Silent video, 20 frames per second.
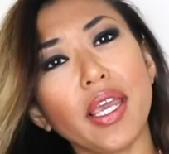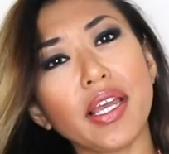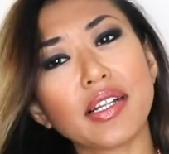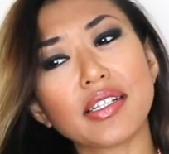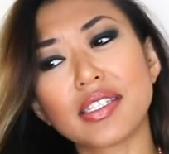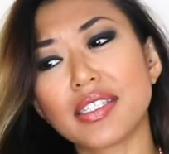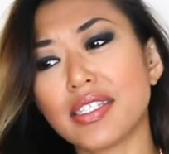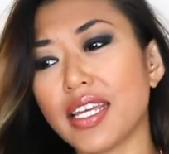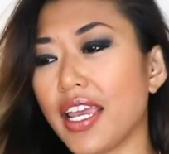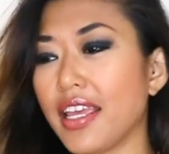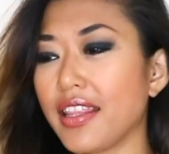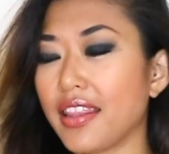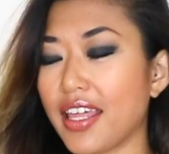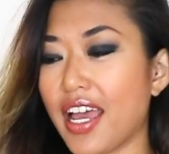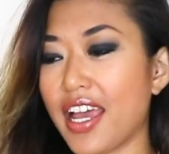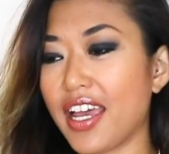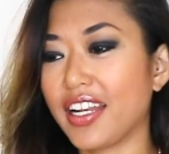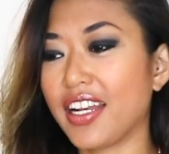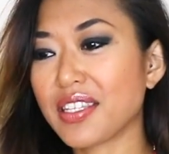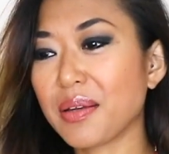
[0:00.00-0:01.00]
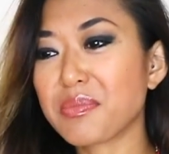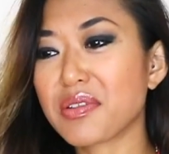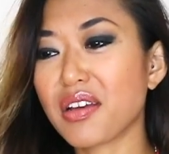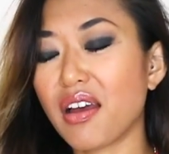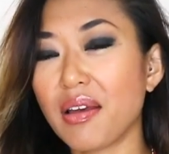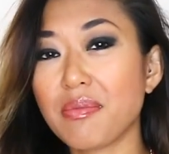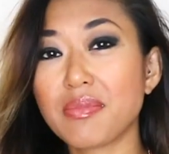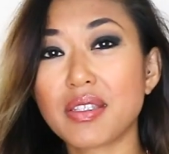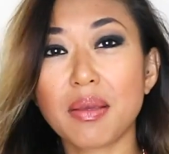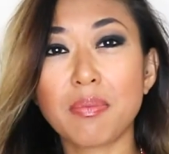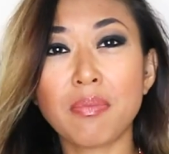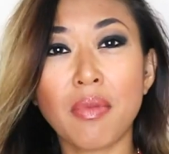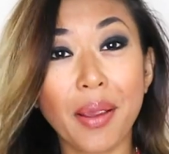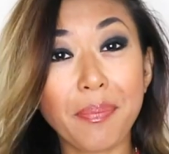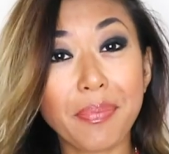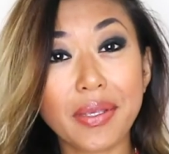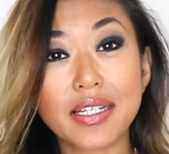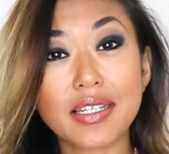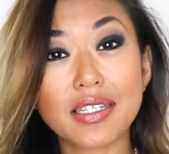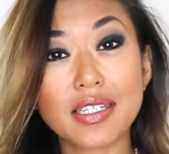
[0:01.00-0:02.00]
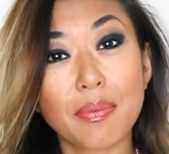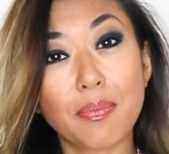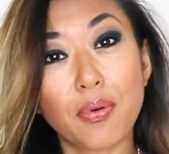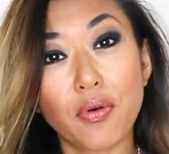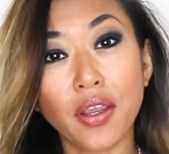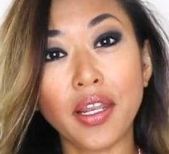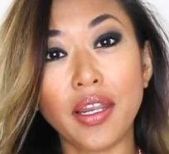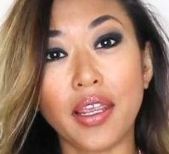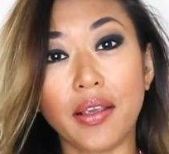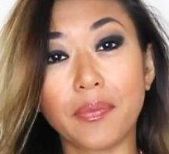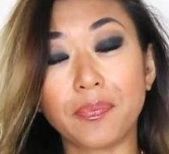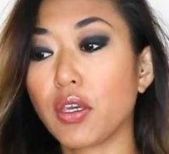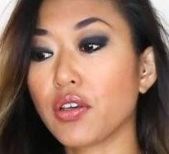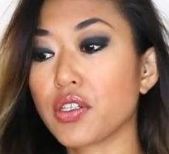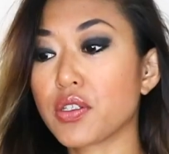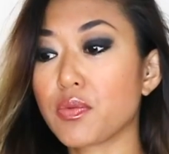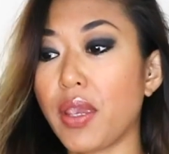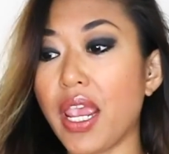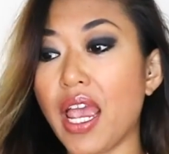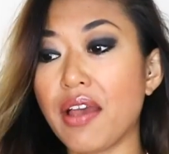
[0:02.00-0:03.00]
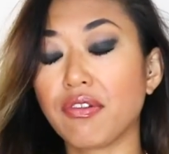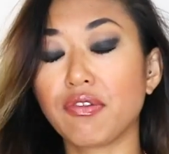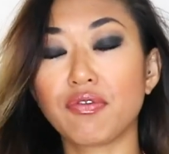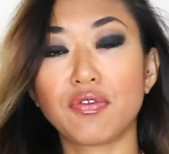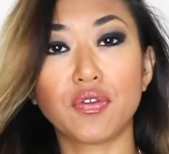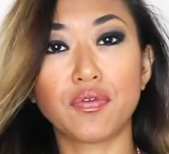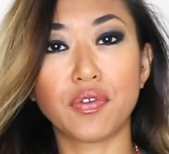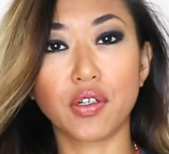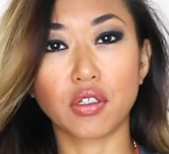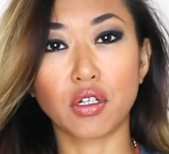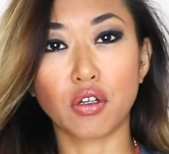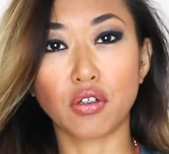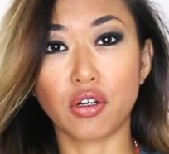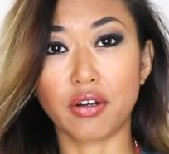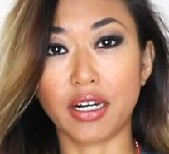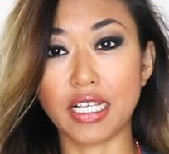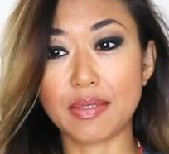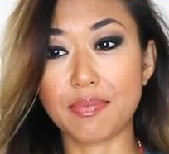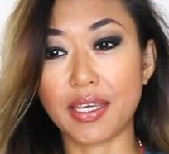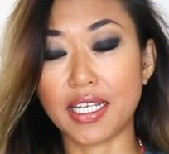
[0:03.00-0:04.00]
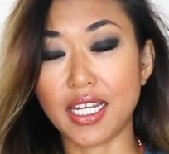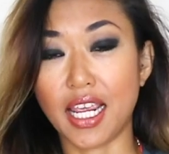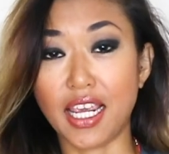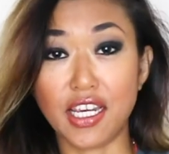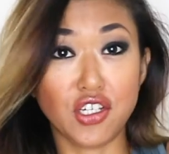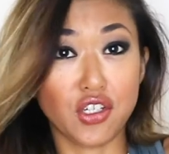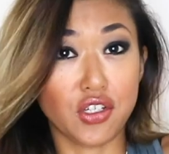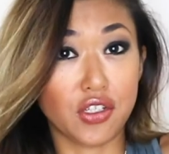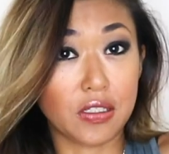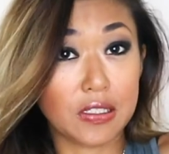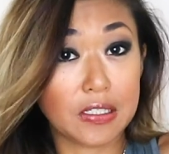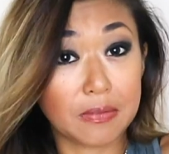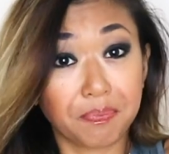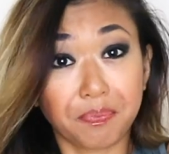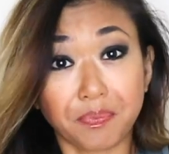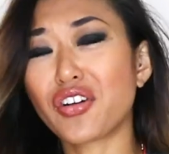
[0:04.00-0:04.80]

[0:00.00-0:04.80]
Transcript: We understand that sometimes it might be disappointing because we haven't fulfilled on your expectations.